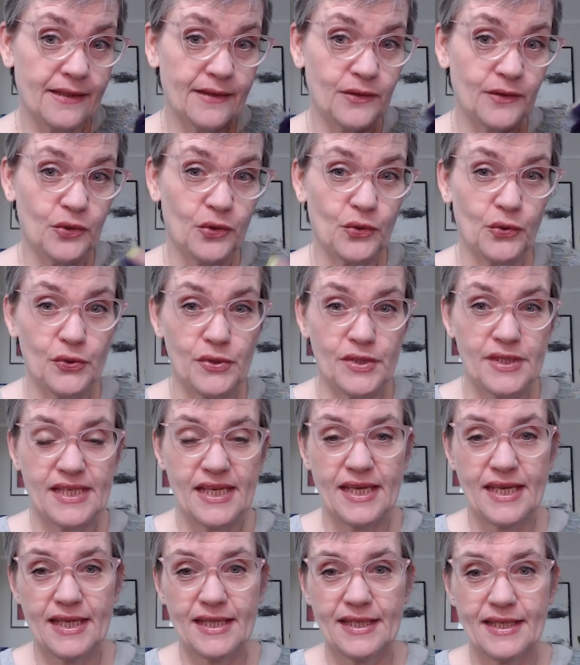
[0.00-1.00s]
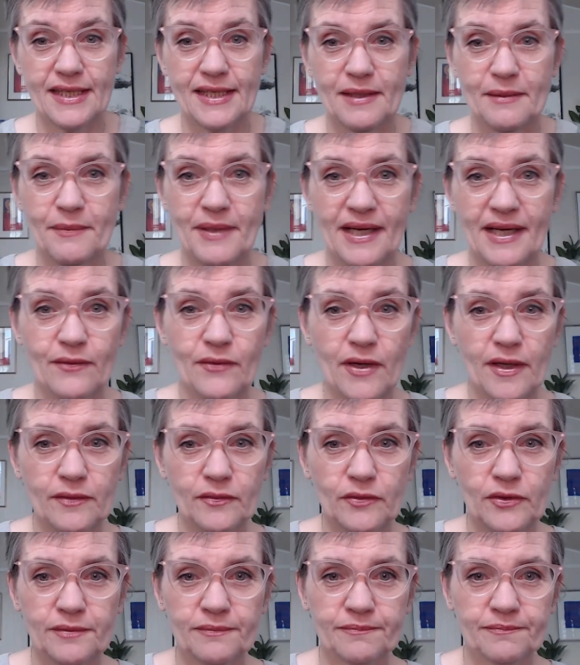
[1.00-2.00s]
You could see it in the background.